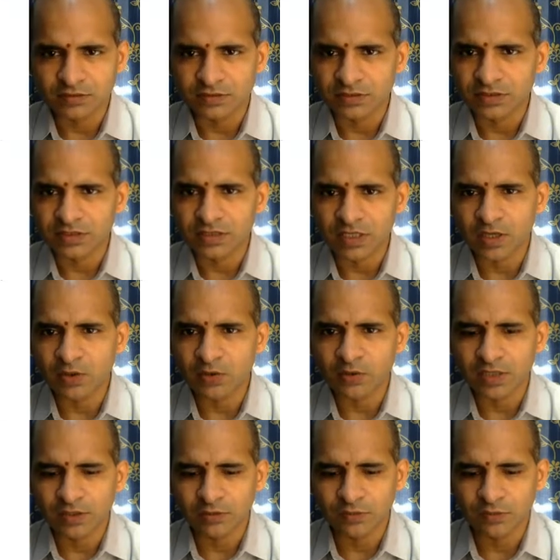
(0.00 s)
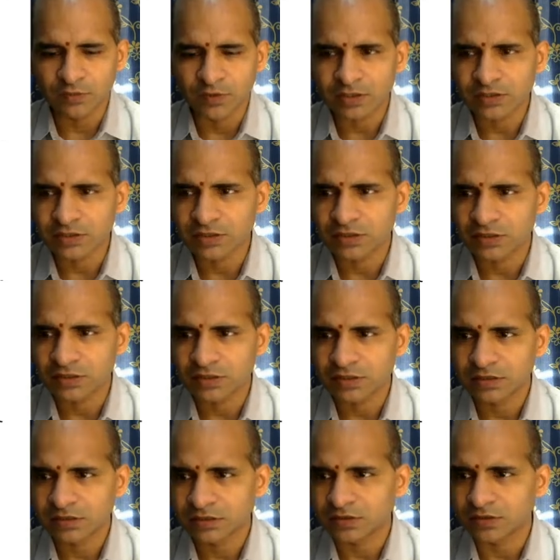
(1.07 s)
this is how while loop works.
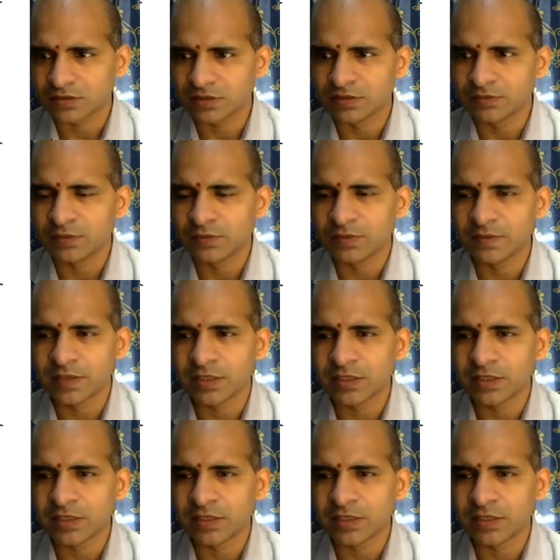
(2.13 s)
So if we will